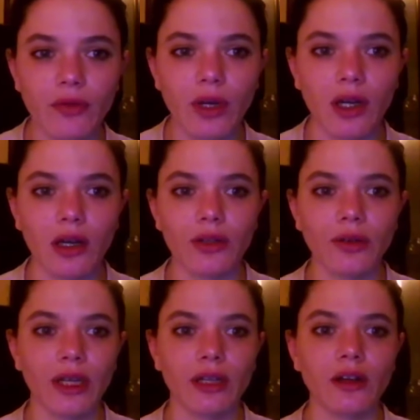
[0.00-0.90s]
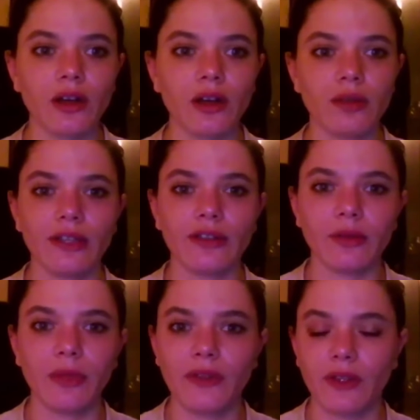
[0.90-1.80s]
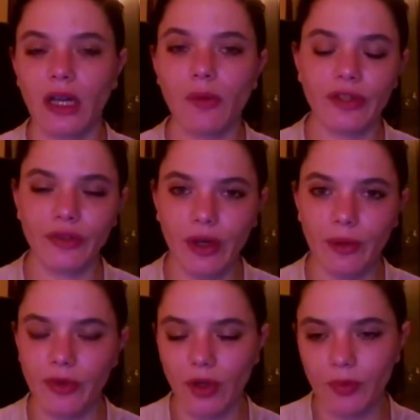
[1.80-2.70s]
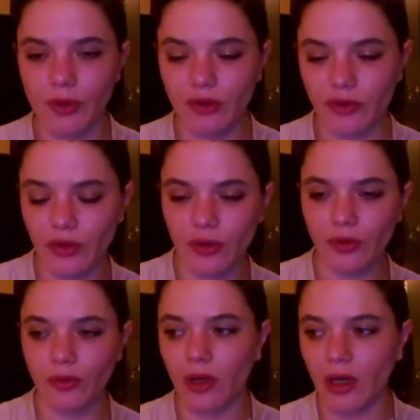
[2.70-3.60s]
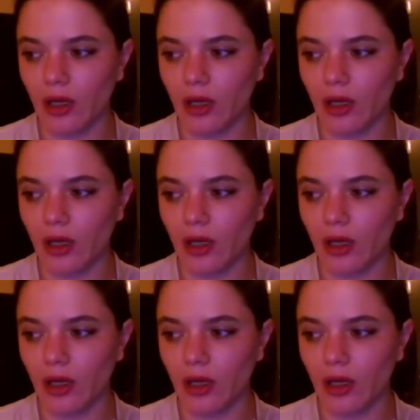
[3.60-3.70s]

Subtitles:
Well, you can correlate the Mixolab water absorption to